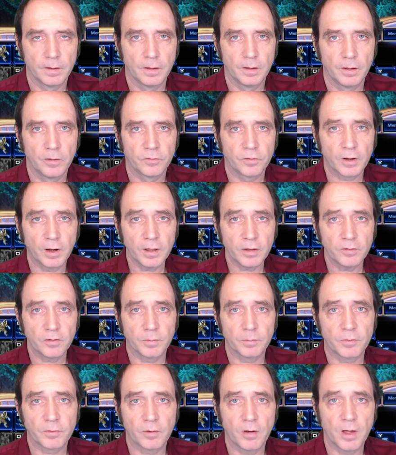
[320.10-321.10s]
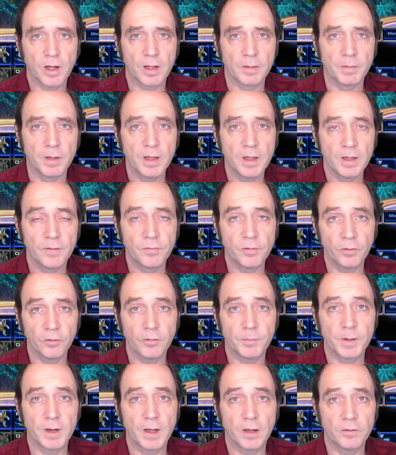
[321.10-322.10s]
So click subscribe if you want to
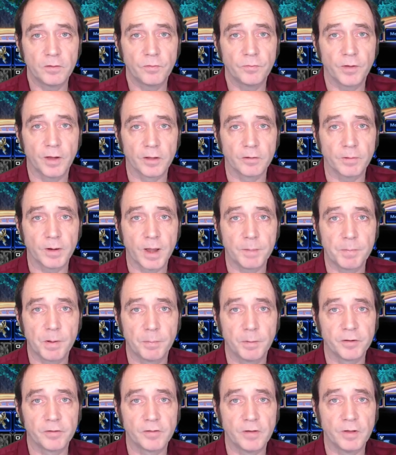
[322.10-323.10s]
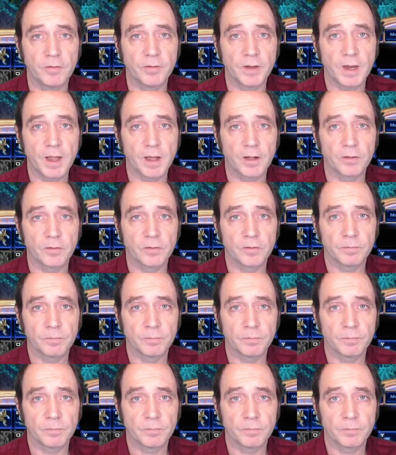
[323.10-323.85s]
be notified when I publish new videos.